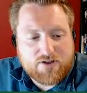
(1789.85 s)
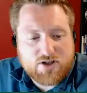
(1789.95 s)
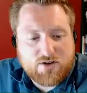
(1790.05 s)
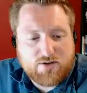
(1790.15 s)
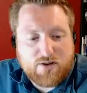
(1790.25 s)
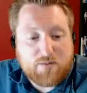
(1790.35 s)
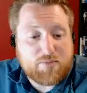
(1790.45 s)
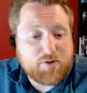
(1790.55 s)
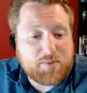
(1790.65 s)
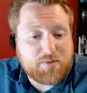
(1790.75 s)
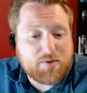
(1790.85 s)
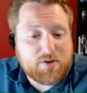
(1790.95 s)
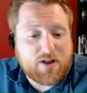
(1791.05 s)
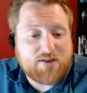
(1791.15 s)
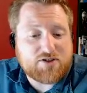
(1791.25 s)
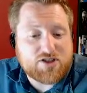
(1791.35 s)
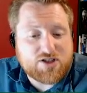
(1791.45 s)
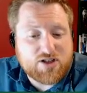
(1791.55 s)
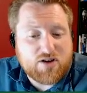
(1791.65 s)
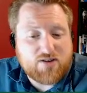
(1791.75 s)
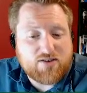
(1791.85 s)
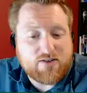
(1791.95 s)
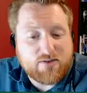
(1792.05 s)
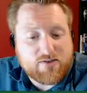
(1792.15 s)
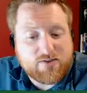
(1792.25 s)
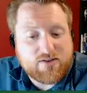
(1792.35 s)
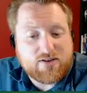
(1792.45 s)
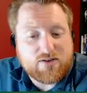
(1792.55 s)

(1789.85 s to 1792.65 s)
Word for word: to show you around Blooming Pool after she notices